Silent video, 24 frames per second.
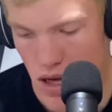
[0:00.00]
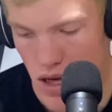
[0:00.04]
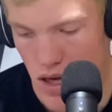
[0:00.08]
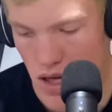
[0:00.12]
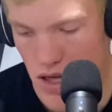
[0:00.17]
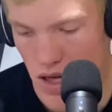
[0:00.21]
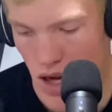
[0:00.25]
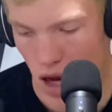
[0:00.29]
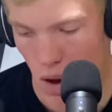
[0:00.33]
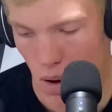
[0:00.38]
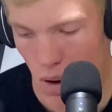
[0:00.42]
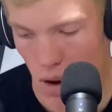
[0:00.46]

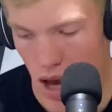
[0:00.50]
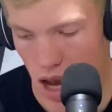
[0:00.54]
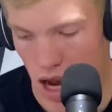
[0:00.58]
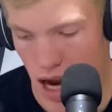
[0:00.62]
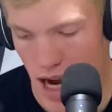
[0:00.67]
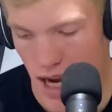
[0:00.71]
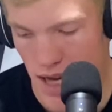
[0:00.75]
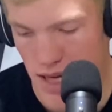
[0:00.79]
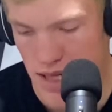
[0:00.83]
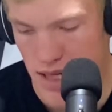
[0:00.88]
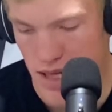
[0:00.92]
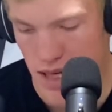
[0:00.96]
So uh,
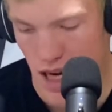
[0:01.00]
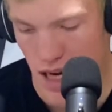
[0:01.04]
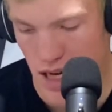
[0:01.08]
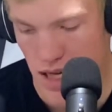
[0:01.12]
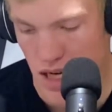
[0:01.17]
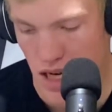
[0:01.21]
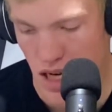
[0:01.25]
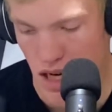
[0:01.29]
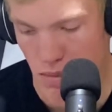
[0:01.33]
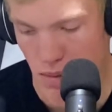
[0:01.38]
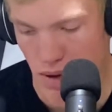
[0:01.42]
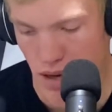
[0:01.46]
it's it's
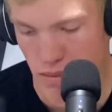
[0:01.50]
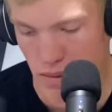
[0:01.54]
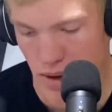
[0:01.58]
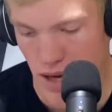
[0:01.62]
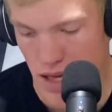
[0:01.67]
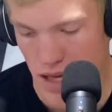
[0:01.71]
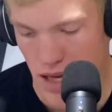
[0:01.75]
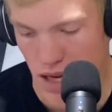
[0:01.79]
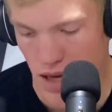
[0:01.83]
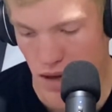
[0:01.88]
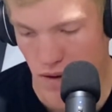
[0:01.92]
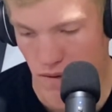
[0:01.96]
going to be a
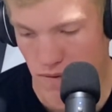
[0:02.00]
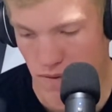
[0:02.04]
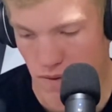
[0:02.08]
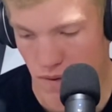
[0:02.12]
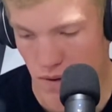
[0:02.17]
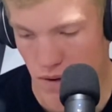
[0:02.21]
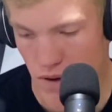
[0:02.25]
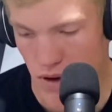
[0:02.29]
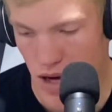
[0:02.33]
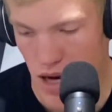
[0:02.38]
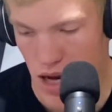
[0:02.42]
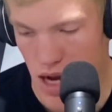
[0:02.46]
big deal
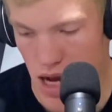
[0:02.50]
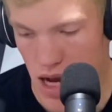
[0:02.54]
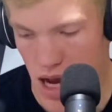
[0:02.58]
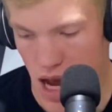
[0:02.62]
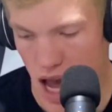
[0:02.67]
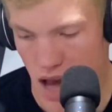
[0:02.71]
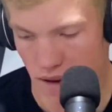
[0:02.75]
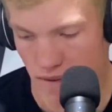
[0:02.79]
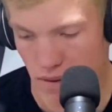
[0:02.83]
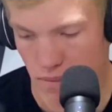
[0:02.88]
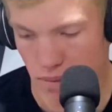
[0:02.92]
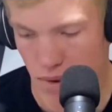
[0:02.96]
for uh,
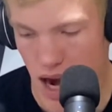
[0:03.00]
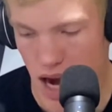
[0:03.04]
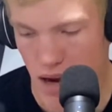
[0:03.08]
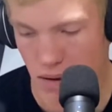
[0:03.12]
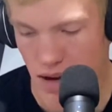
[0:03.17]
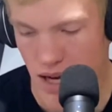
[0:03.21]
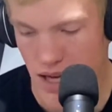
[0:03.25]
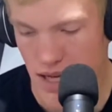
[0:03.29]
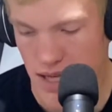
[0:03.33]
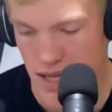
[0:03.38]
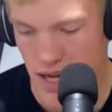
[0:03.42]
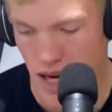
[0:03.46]
Alpha Prime
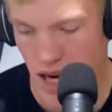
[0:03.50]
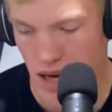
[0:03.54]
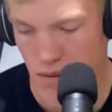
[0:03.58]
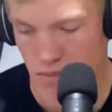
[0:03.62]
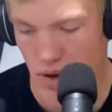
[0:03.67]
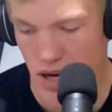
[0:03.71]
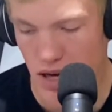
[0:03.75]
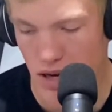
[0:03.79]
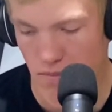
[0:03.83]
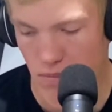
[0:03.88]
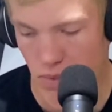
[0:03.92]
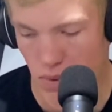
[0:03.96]
Racing to get
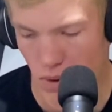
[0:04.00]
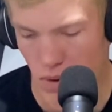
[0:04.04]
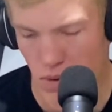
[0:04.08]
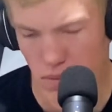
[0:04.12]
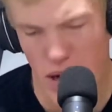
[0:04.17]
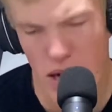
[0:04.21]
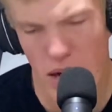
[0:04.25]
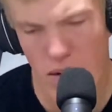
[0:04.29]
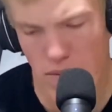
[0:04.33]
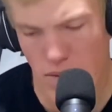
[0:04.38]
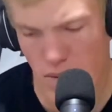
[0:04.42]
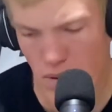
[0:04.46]
Brennan Poole.
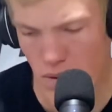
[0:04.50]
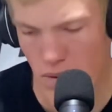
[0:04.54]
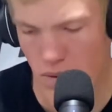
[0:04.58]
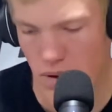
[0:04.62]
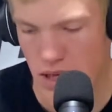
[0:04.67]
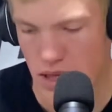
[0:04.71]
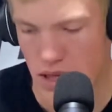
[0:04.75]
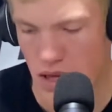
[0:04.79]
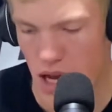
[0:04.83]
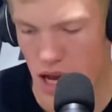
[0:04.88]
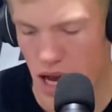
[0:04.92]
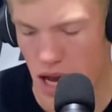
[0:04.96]
Brennan Poole
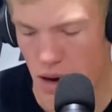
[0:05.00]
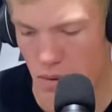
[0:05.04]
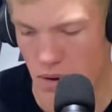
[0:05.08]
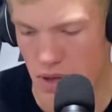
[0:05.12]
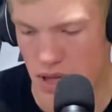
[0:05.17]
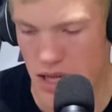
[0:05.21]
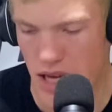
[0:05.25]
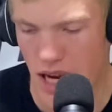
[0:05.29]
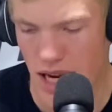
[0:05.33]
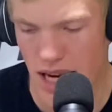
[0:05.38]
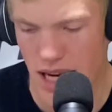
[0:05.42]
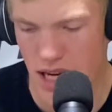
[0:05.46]
is uh,
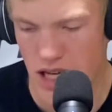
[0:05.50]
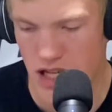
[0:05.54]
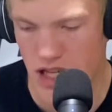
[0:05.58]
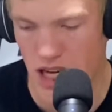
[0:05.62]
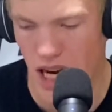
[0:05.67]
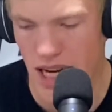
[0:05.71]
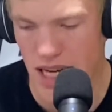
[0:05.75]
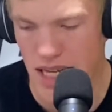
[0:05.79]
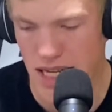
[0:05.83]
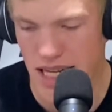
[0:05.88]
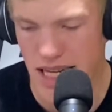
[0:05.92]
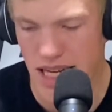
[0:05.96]
with I think
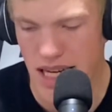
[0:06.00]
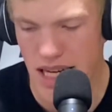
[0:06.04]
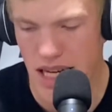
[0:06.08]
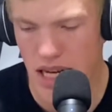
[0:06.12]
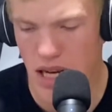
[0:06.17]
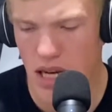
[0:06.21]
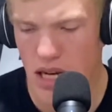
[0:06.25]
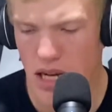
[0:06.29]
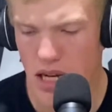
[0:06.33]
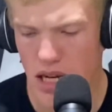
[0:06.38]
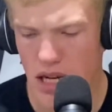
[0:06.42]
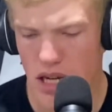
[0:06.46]
JT
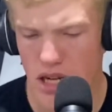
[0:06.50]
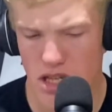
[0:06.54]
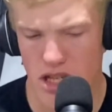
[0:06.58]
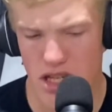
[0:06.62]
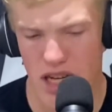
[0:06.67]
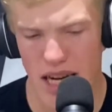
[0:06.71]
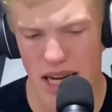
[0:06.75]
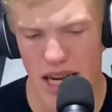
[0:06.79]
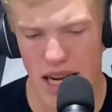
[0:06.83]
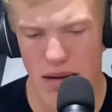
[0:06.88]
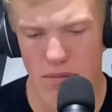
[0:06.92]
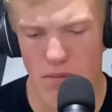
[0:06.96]

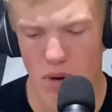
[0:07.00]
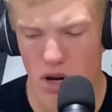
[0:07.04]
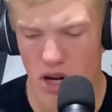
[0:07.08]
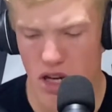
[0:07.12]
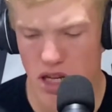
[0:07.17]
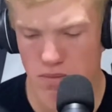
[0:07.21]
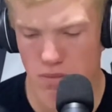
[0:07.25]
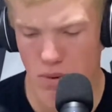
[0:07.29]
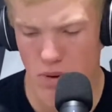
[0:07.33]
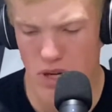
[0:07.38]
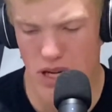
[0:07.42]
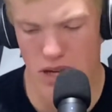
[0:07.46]
JD
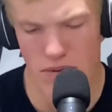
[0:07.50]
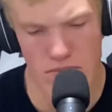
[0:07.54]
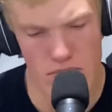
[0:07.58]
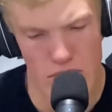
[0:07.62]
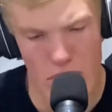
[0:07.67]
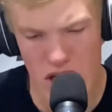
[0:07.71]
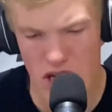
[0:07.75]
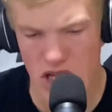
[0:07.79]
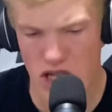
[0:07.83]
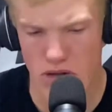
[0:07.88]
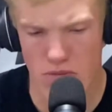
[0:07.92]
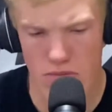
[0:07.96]
Motorsports, a
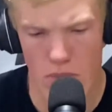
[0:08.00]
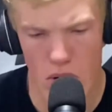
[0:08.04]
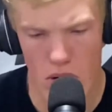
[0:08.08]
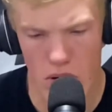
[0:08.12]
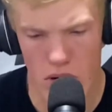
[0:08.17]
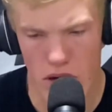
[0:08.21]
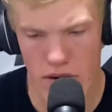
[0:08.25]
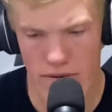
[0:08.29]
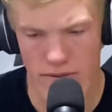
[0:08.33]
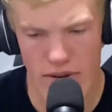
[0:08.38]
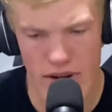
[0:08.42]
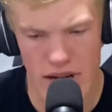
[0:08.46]
much
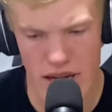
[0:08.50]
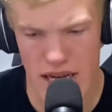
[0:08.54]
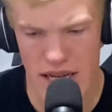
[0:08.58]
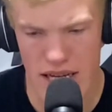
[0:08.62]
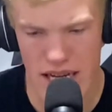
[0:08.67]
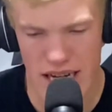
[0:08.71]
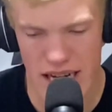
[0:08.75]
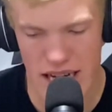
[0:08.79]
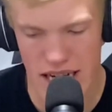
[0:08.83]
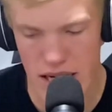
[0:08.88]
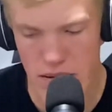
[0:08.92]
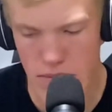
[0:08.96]
more funded
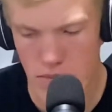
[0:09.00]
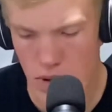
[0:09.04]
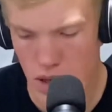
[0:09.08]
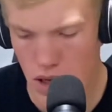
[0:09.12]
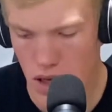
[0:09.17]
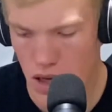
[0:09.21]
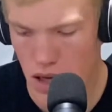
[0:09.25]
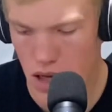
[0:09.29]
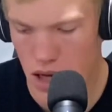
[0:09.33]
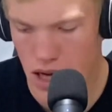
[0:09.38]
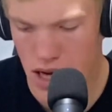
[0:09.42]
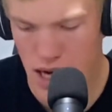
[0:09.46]
team.
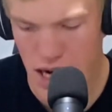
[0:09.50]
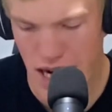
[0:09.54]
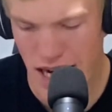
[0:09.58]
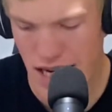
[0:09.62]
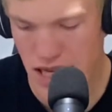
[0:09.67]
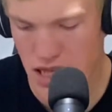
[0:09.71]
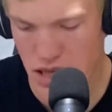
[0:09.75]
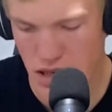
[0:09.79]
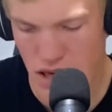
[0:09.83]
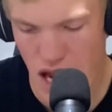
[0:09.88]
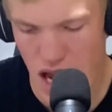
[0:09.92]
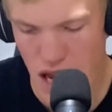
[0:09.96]
He
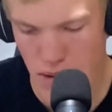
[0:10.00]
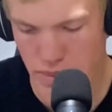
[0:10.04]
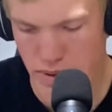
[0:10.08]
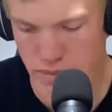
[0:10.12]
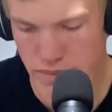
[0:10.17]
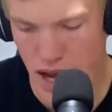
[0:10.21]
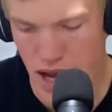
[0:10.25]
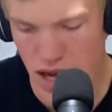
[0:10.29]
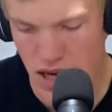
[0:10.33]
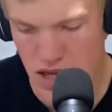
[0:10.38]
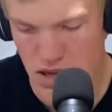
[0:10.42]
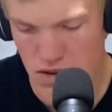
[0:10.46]
just kind of been
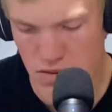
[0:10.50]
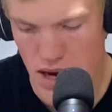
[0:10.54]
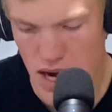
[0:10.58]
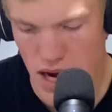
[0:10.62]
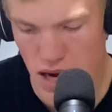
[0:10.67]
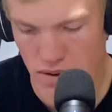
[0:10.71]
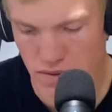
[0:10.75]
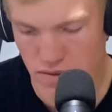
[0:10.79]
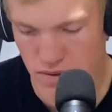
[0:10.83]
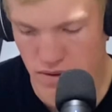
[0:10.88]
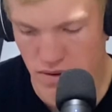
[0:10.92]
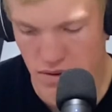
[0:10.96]
bounced
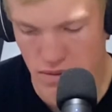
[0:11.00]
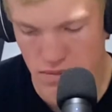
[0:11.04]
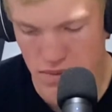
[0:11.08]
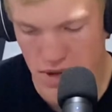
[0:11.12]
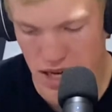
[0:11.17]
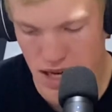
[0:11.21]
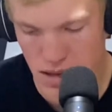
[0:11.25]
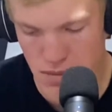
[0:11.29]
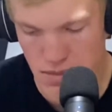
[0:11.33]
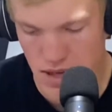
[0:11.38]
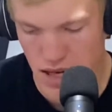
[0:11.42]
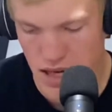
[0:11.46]
around from
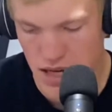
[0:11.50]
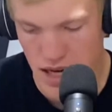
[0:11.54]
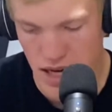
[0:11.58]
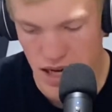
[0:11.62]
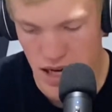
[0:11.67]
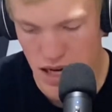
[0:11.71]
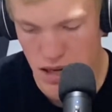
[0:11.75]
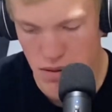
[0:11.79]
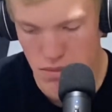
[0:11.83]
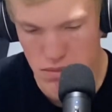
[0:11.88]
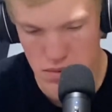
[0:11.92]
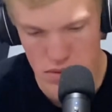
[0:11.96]
team to
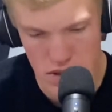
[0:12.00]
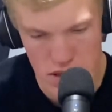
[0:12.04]
team.